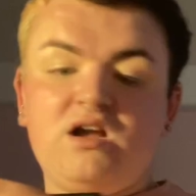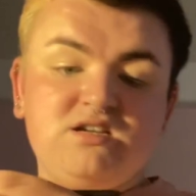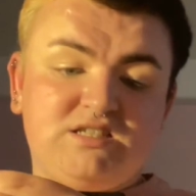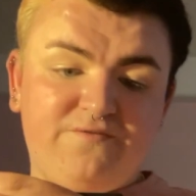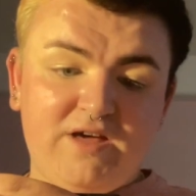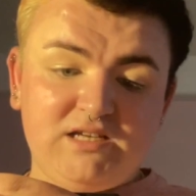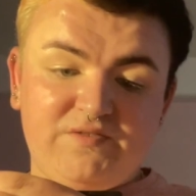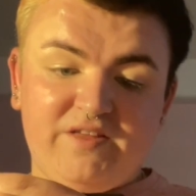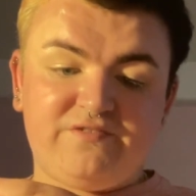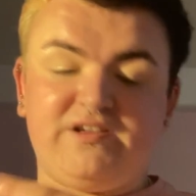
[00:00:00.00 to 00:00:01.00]
So first
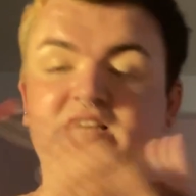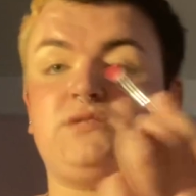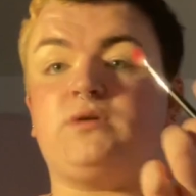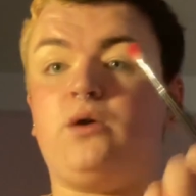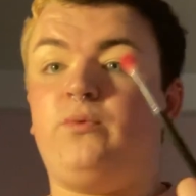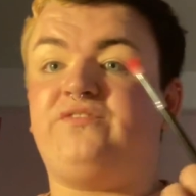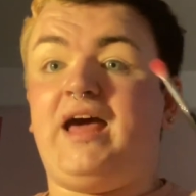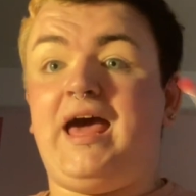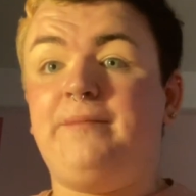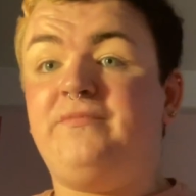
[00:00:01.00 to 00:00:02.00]
things first, we're going with
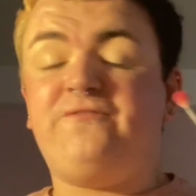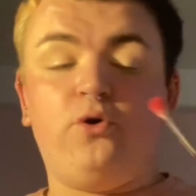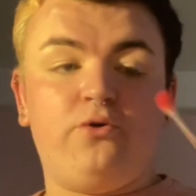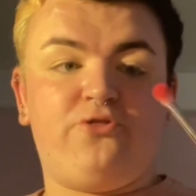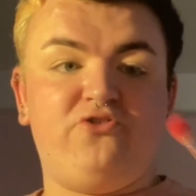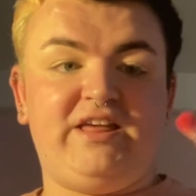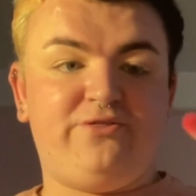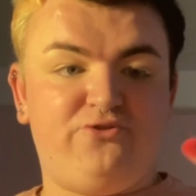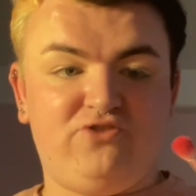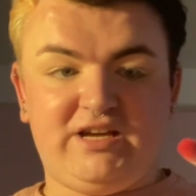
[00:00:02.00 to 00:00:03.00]
the
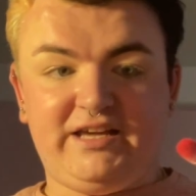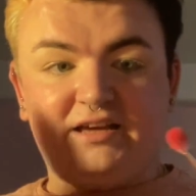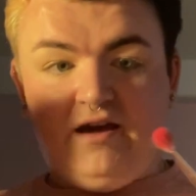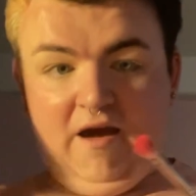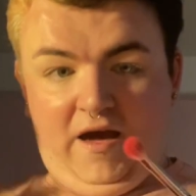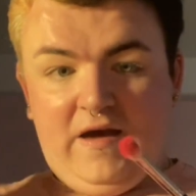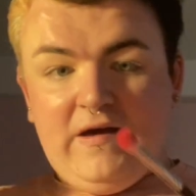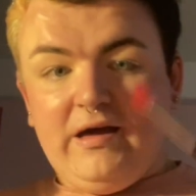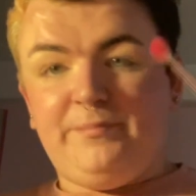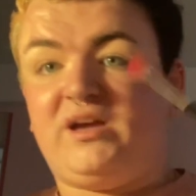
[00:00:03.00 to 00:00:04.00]
M433
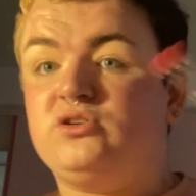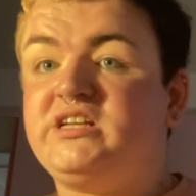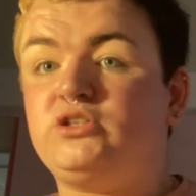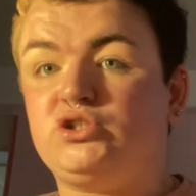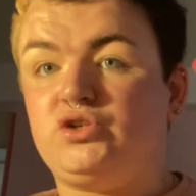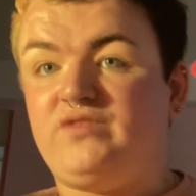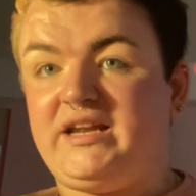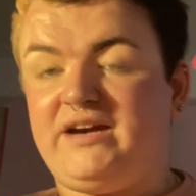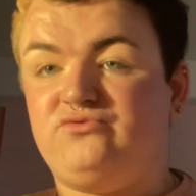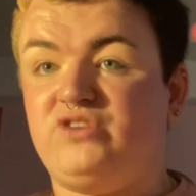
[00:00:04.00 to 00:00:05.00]
because it does
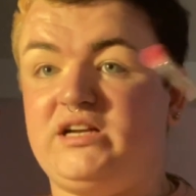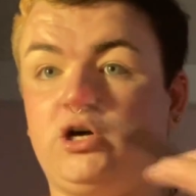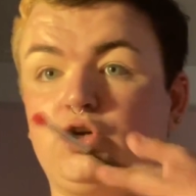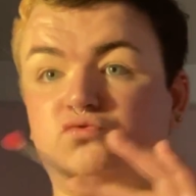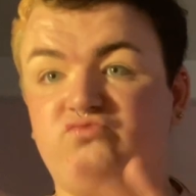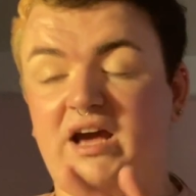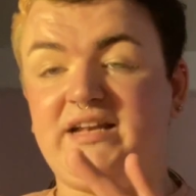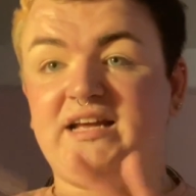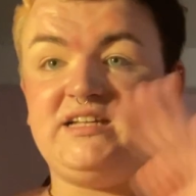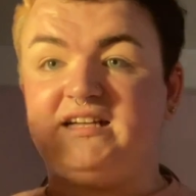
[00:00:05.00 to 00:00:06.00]
already have red on,
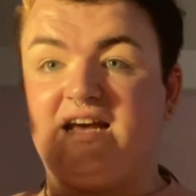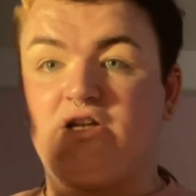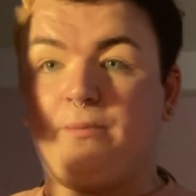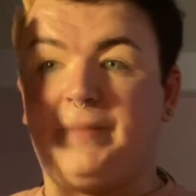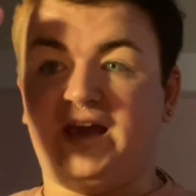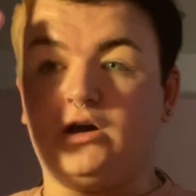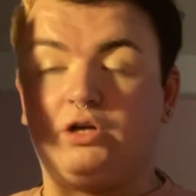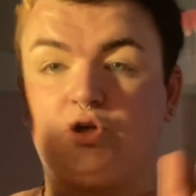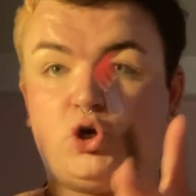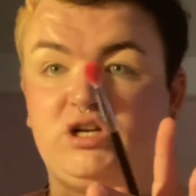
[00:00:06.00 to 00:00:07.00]
red is near to pink
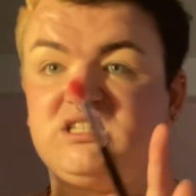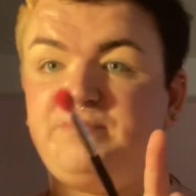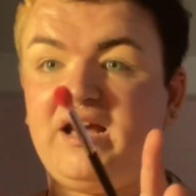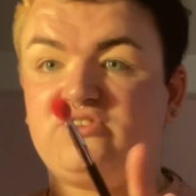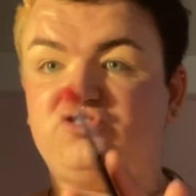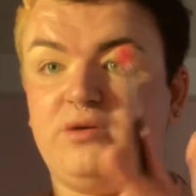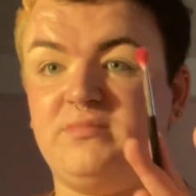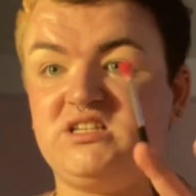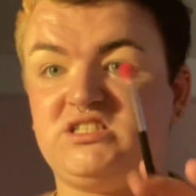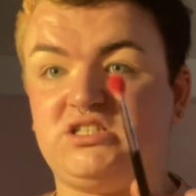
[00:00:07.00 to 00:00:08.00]
on the colour
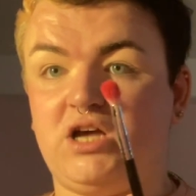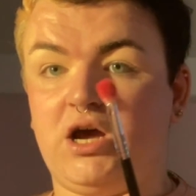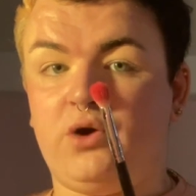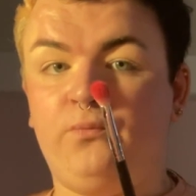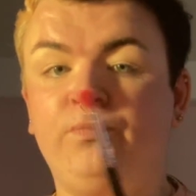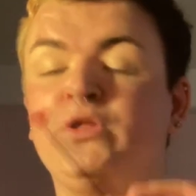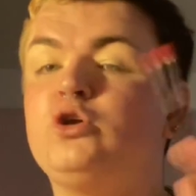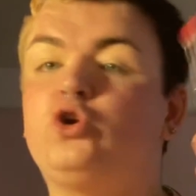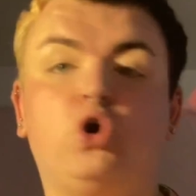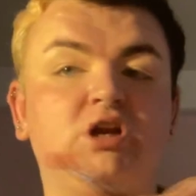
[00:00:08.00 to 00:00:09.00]
spectrum, so
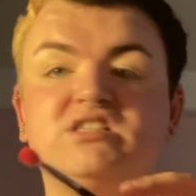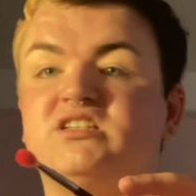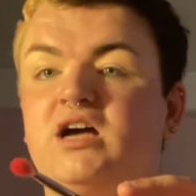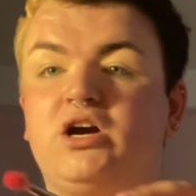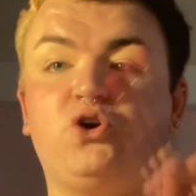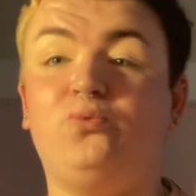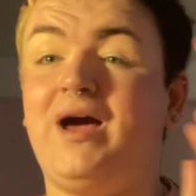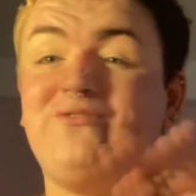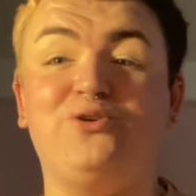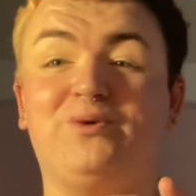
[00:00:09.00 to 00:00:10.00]
colour circle,
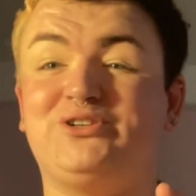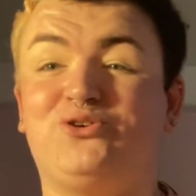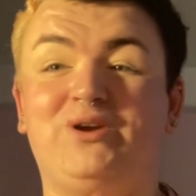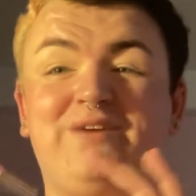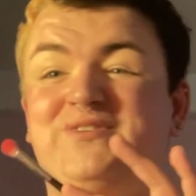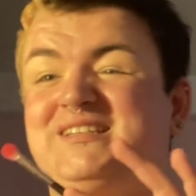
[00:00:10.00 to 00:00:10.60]
whatever you want to call it, if